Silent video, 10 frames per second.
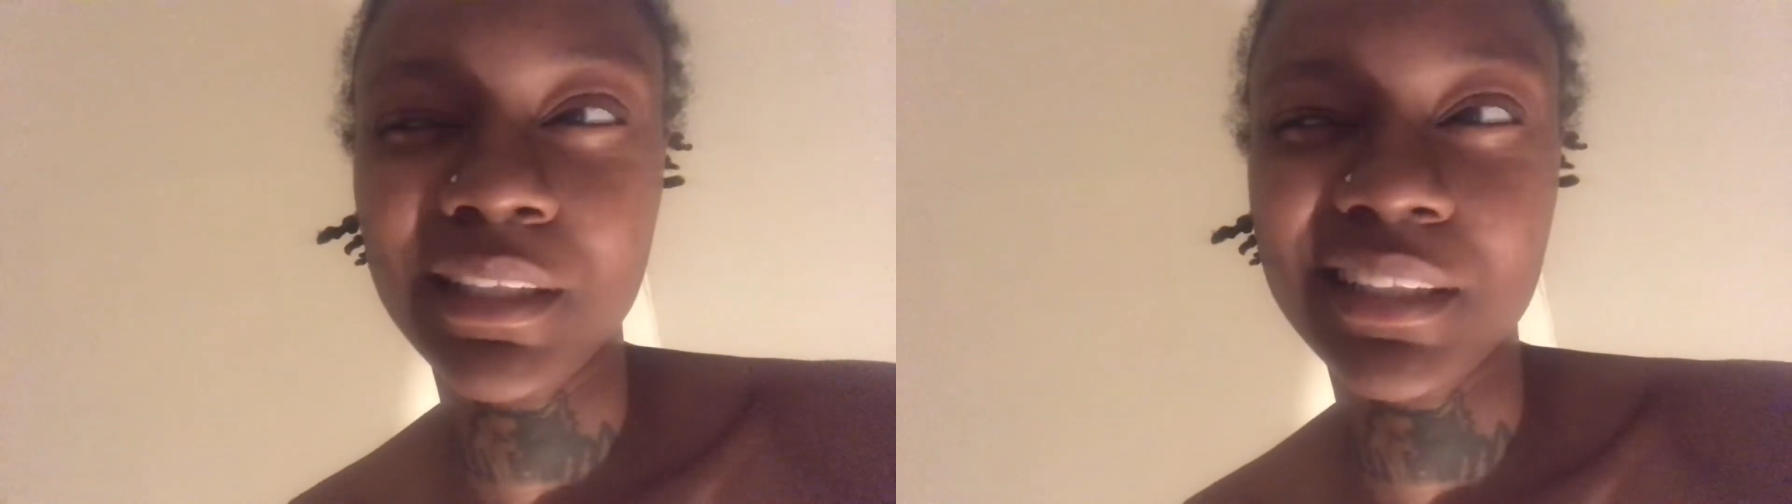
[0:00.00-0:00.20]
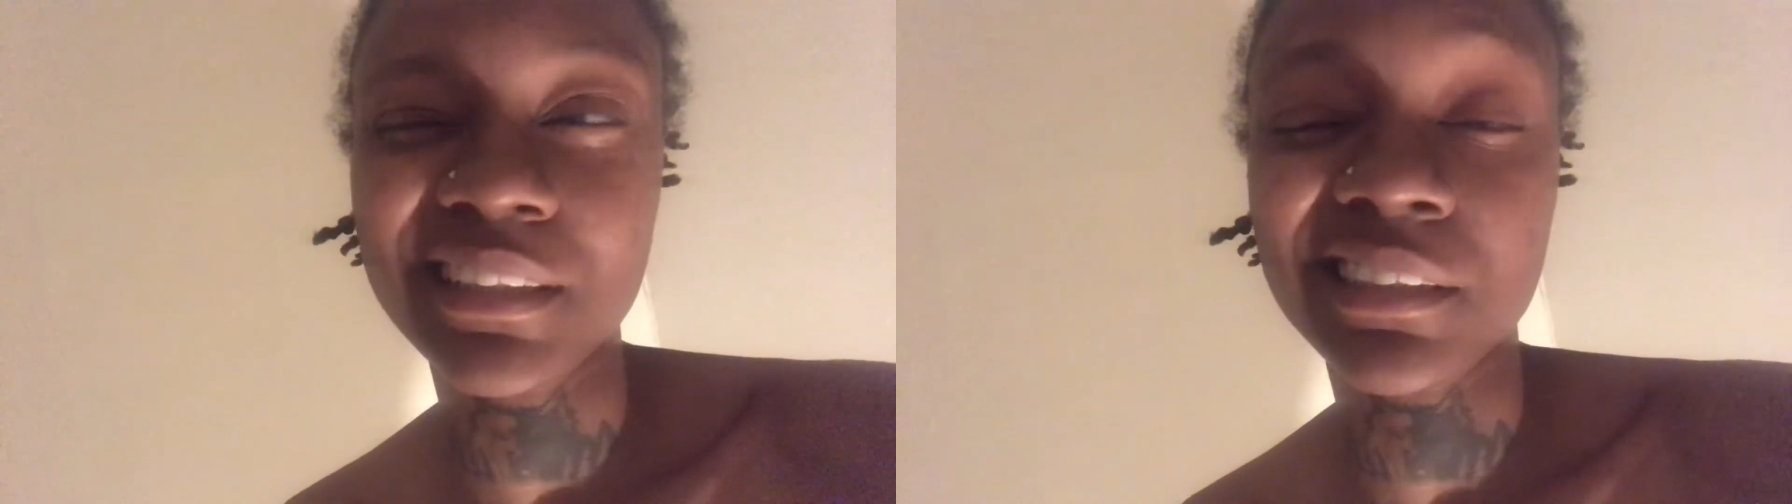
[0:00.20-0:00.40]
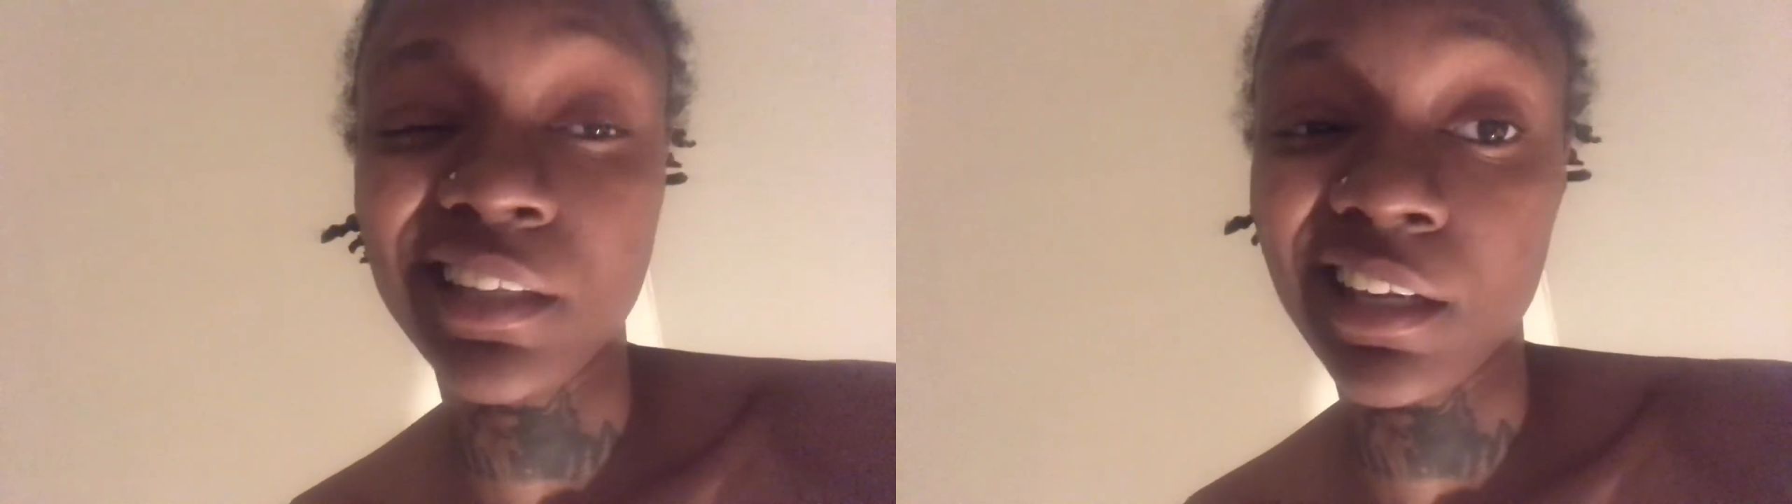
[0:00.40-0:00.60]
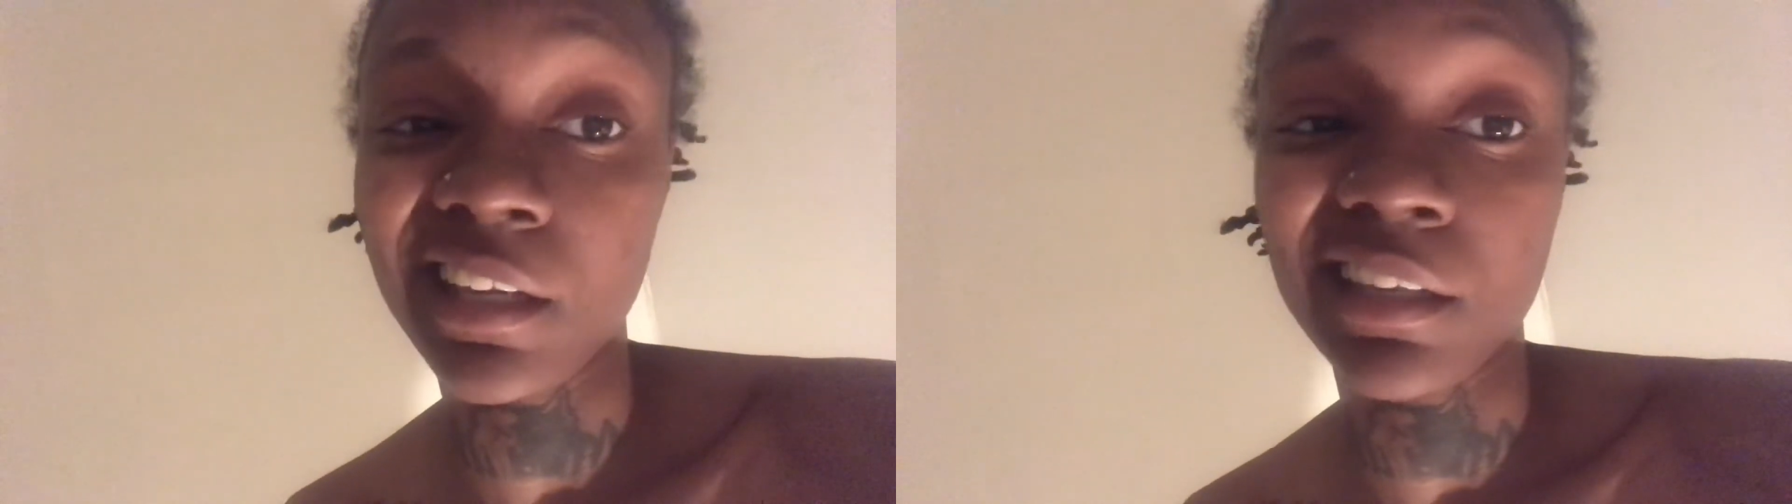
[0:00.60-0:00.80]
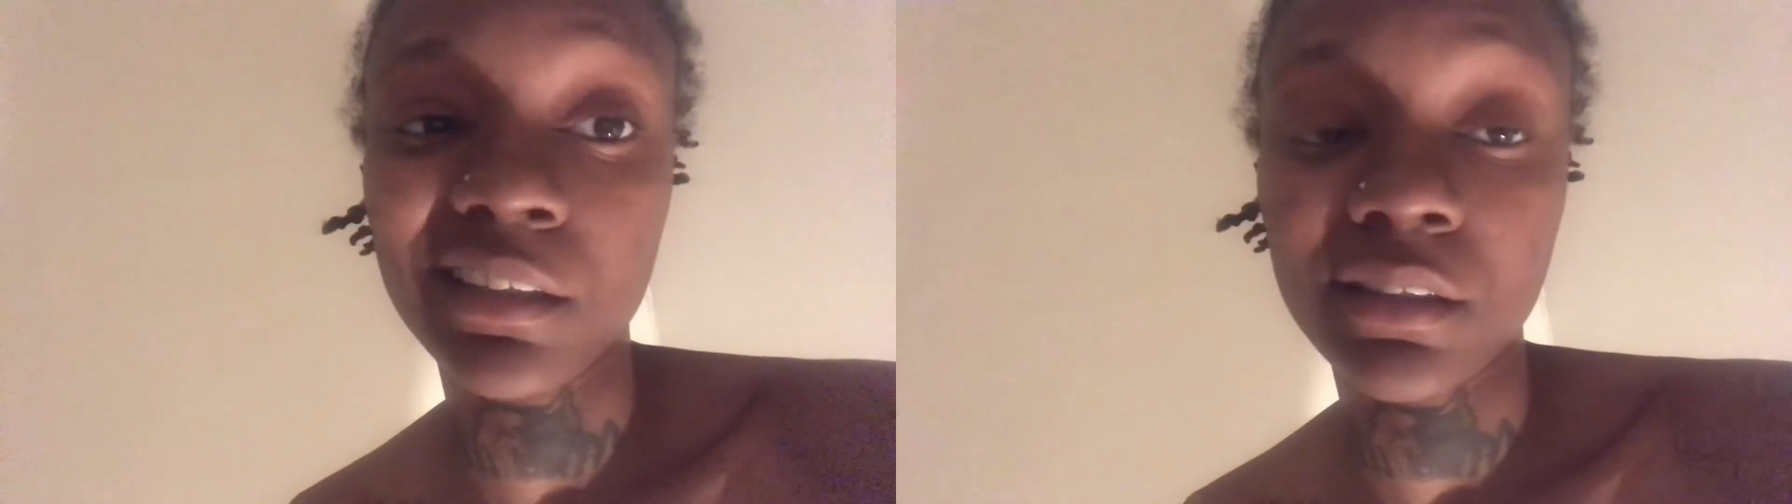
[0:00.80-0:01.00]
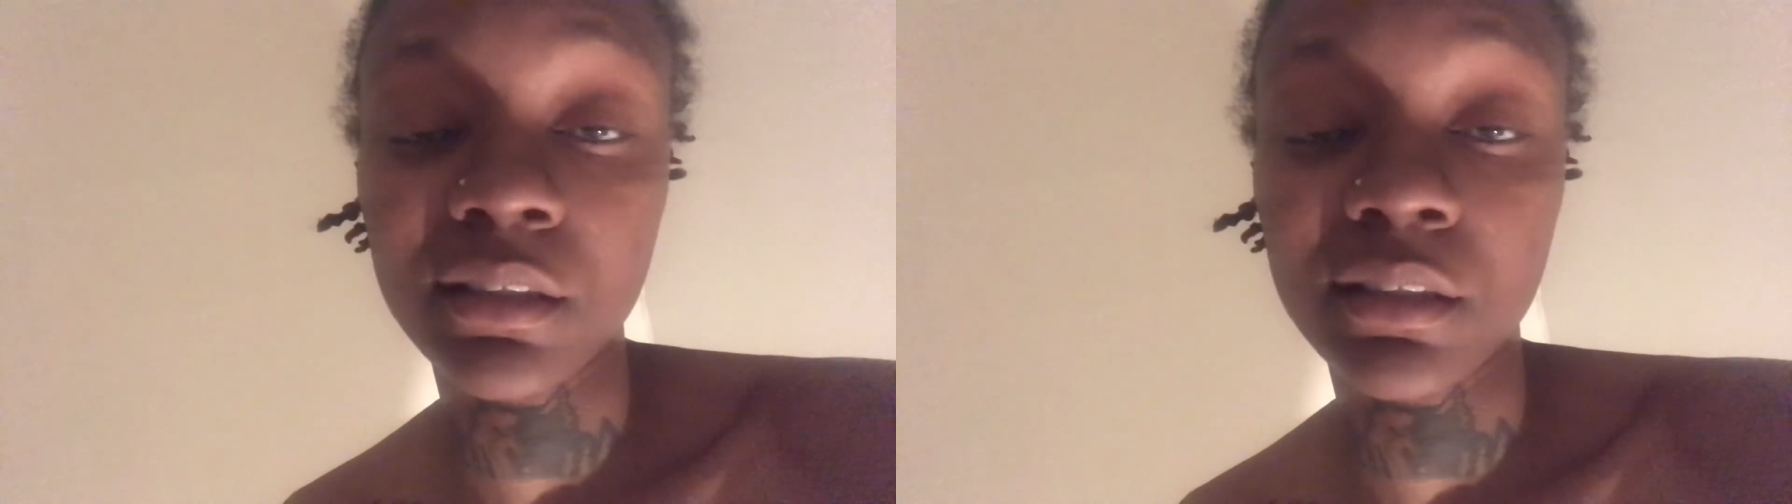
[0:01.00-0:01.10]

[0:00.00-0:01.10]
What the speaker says: It's gay.